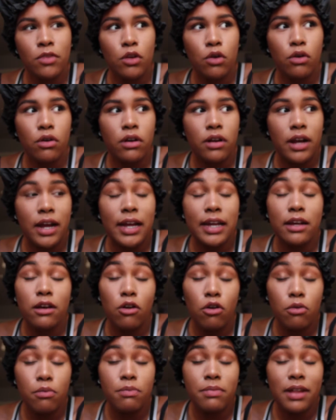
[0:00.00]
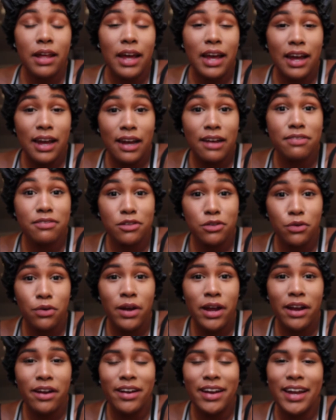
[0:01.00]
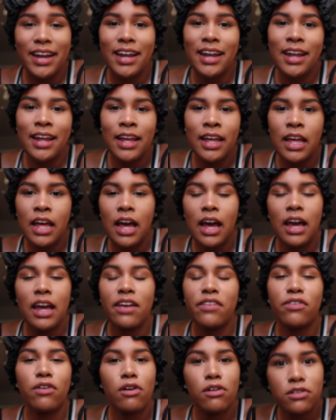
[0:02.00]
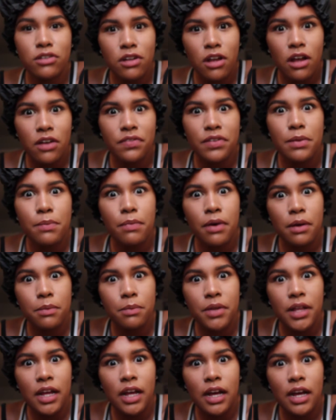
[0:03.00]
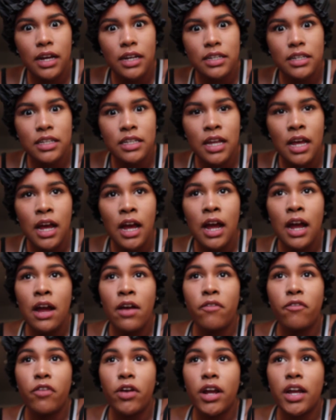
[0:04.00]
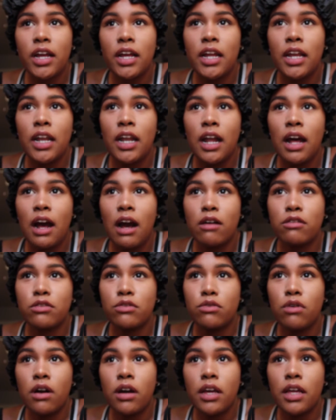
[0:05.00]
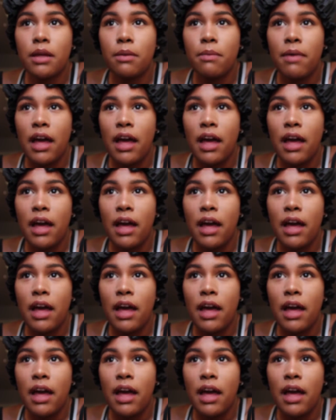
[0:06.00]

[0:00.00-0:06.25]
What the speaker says: or I hope that I have to wear it. It falls off in public, guys. Freaking, I was walking